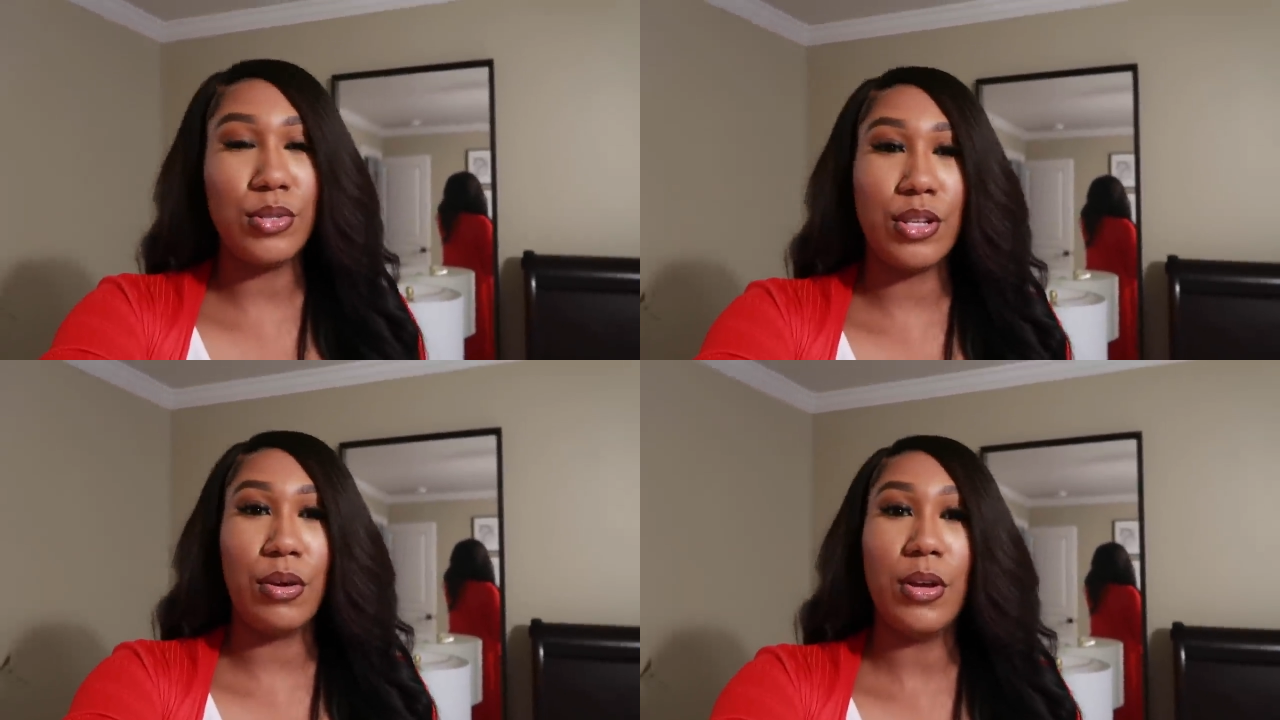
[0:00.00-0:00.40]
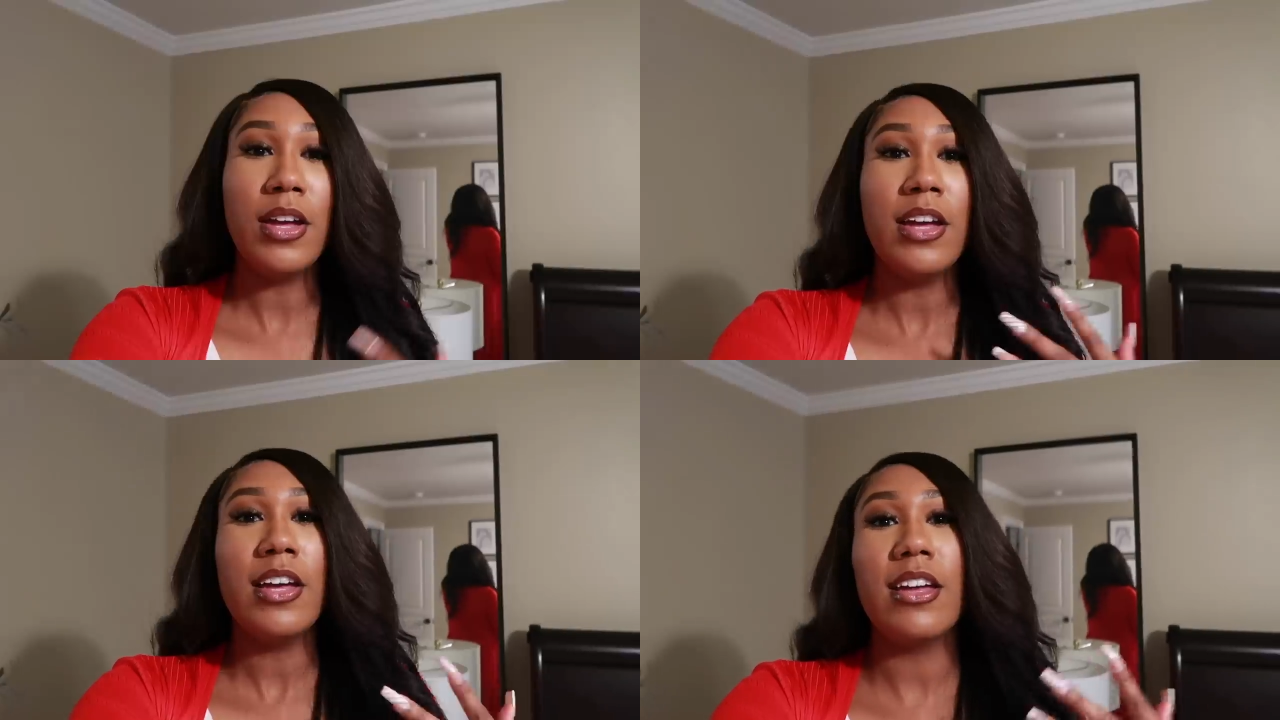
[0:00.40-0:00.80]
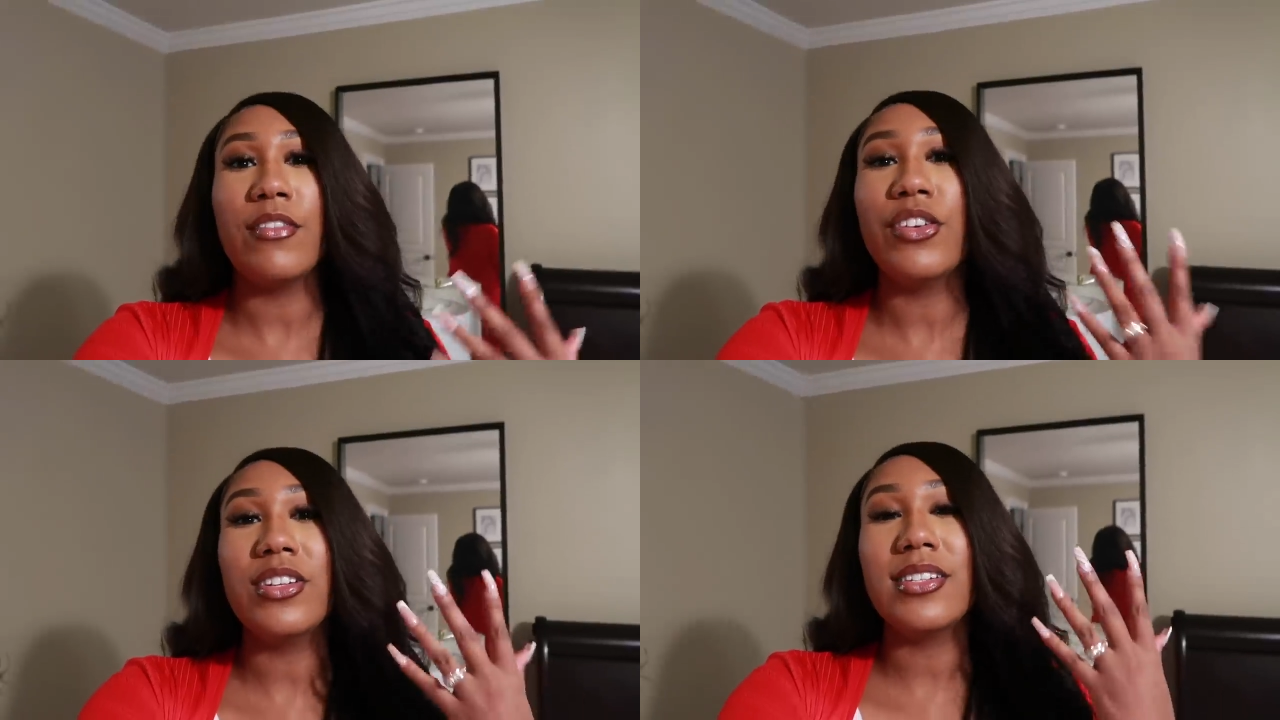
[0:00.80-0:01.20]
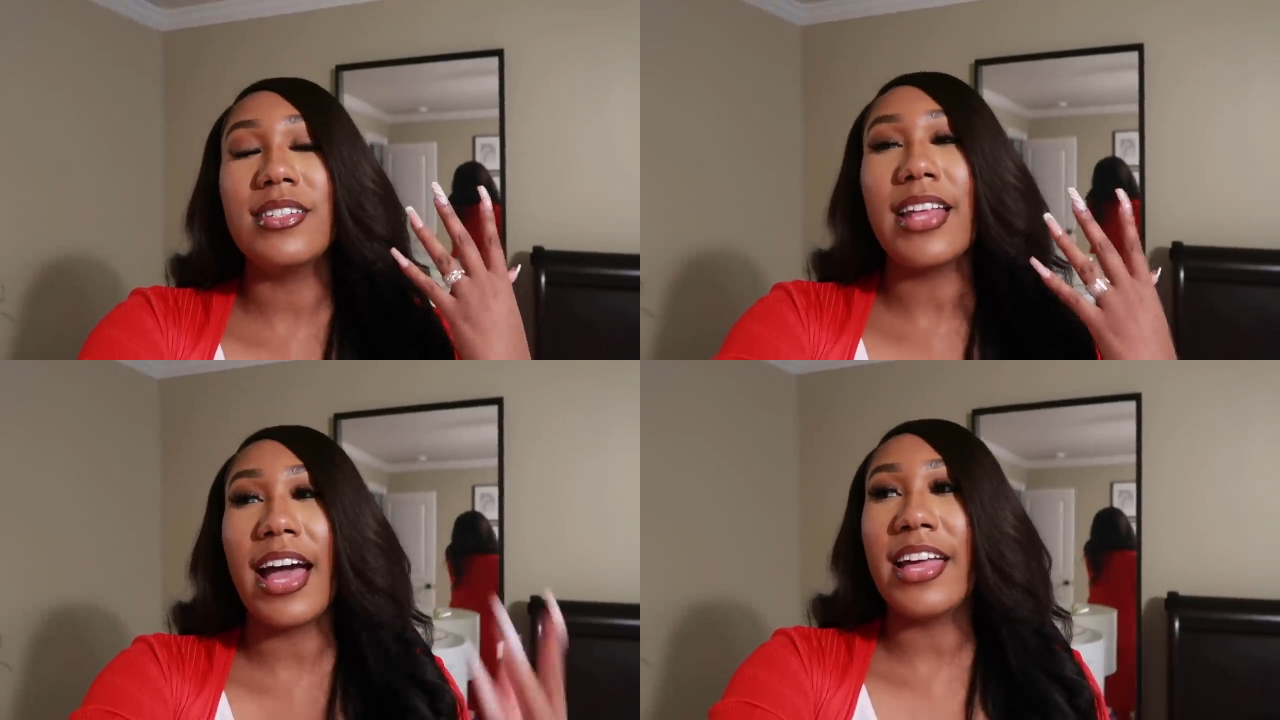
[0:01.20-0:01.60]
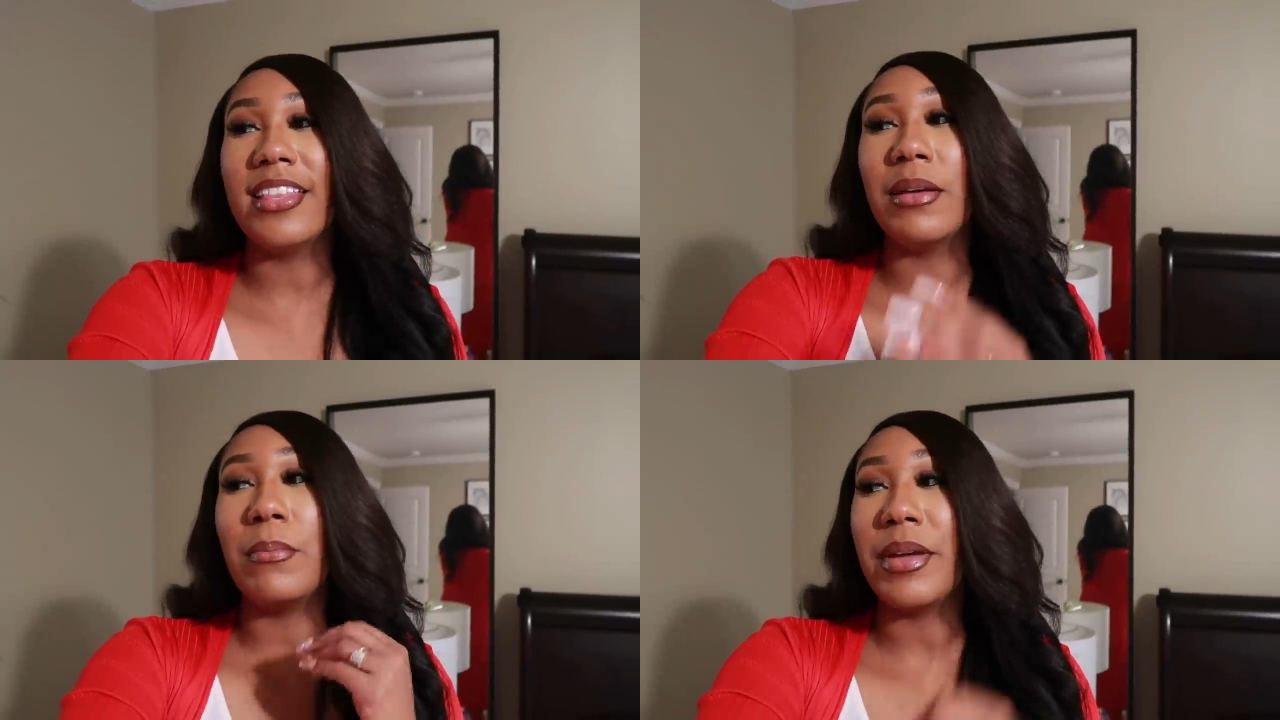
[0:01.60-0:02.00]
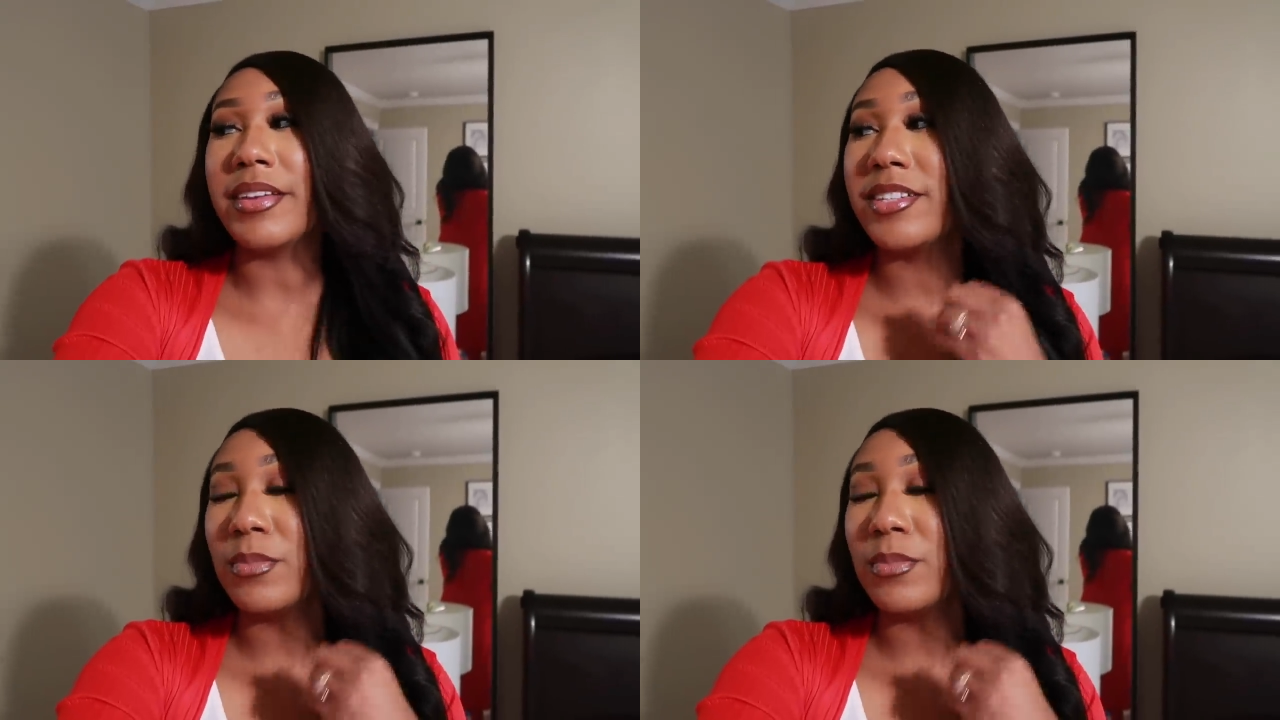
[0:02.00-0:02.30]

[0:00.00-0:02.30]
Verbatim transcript: So if you're just not in the best